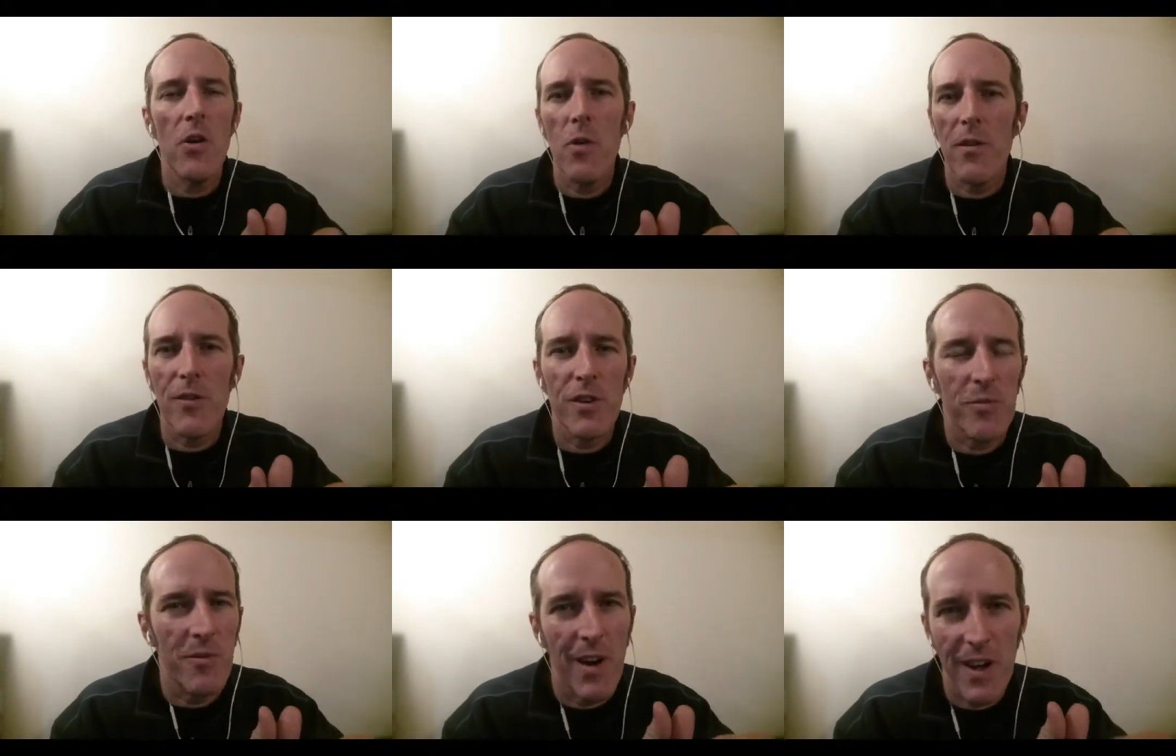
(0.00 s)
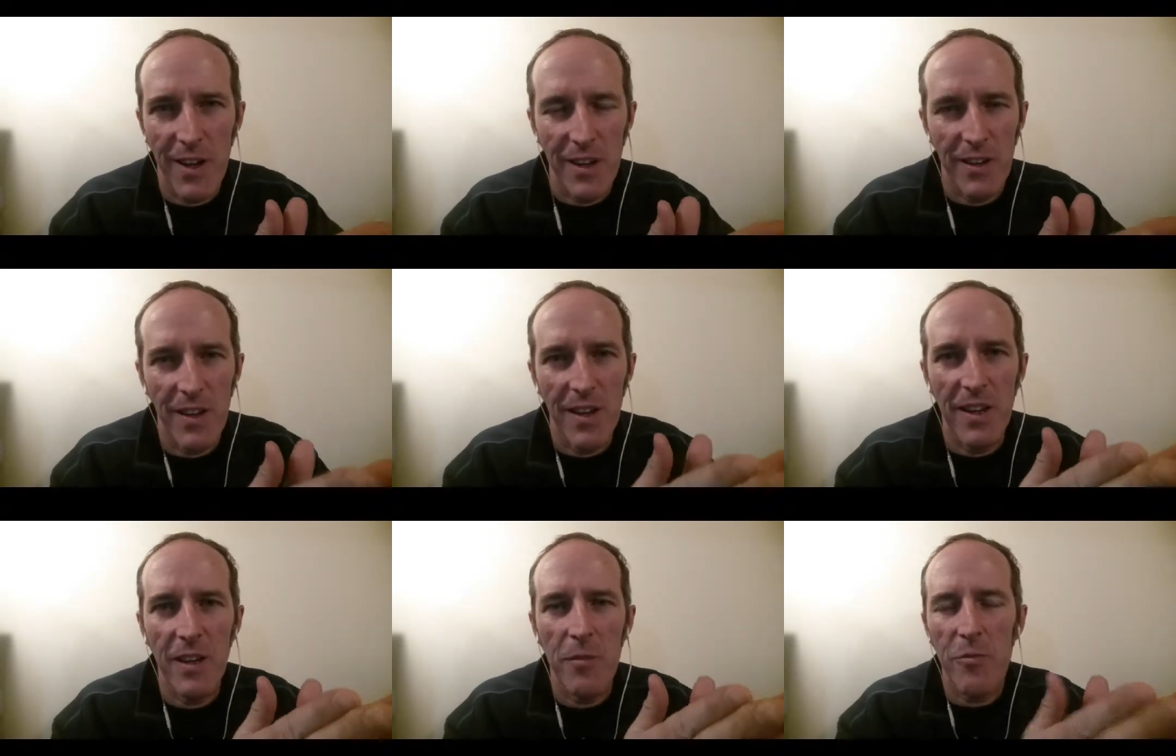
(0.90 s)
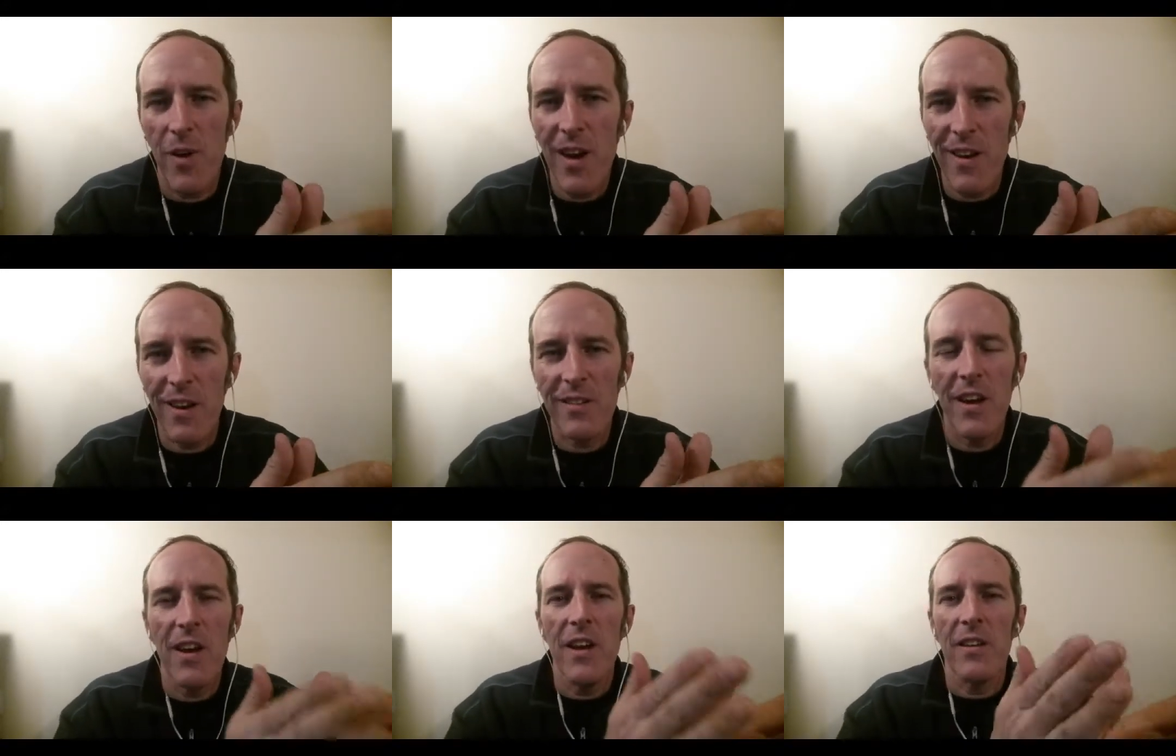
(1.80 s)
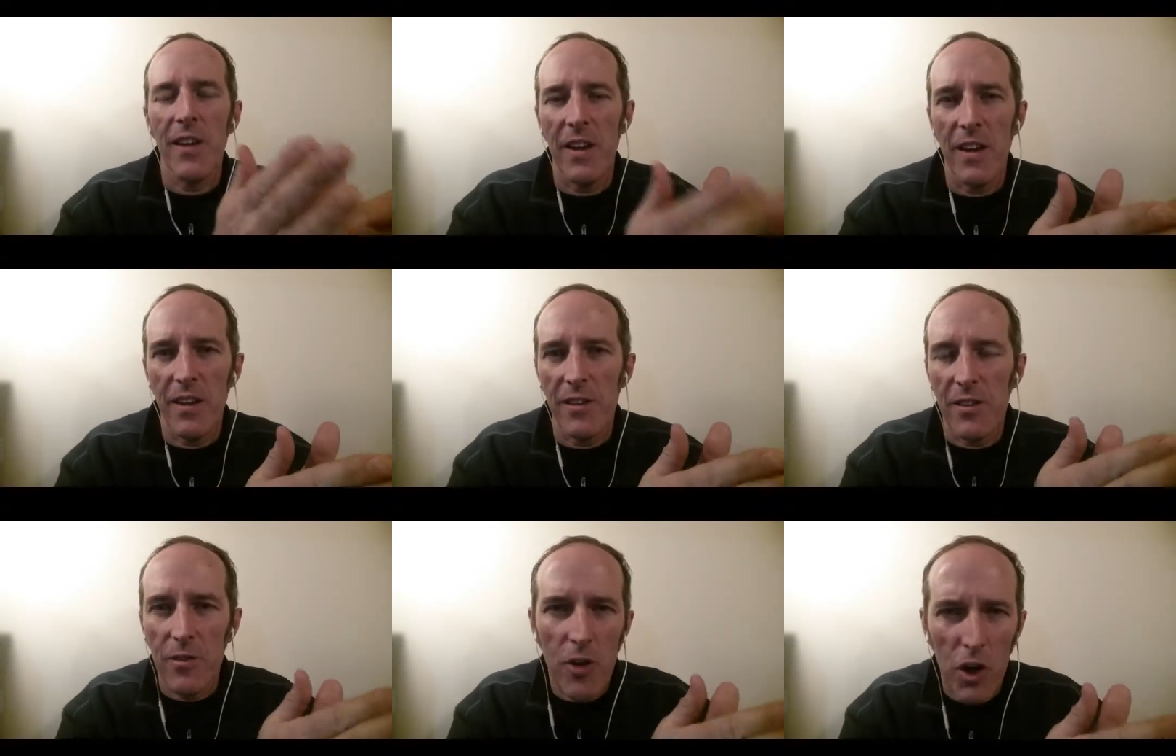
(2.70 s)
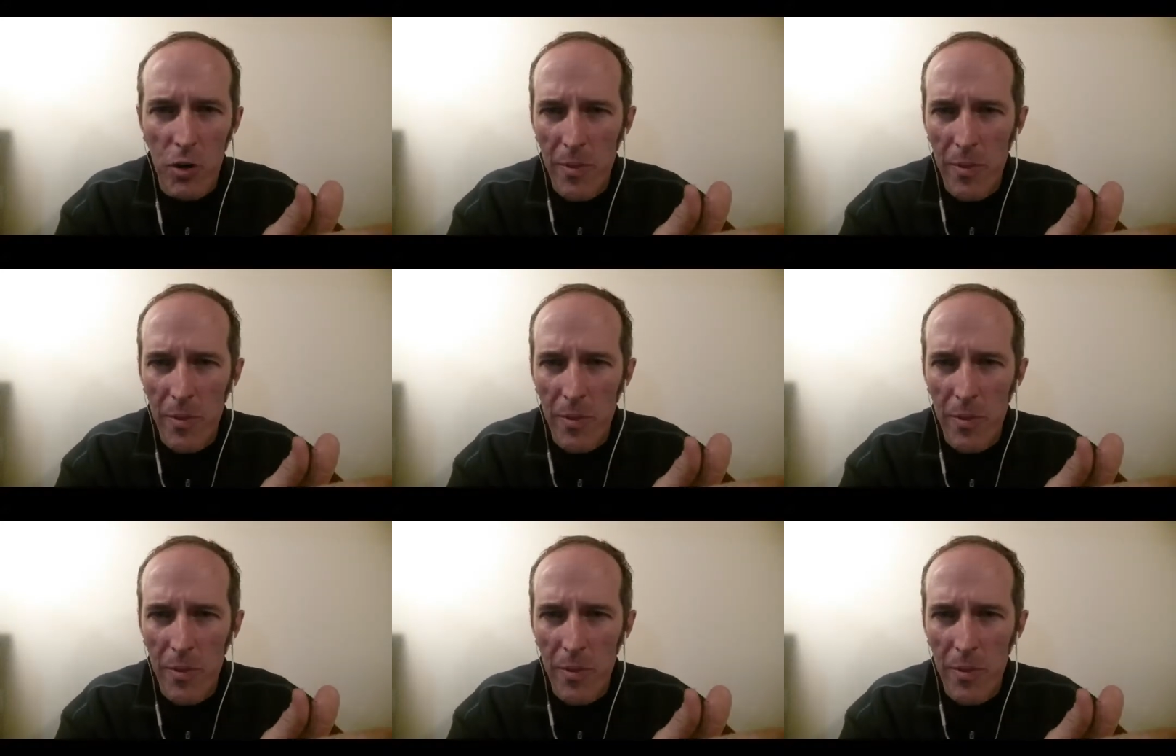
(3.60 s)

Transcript: whoever is providing the product in to talk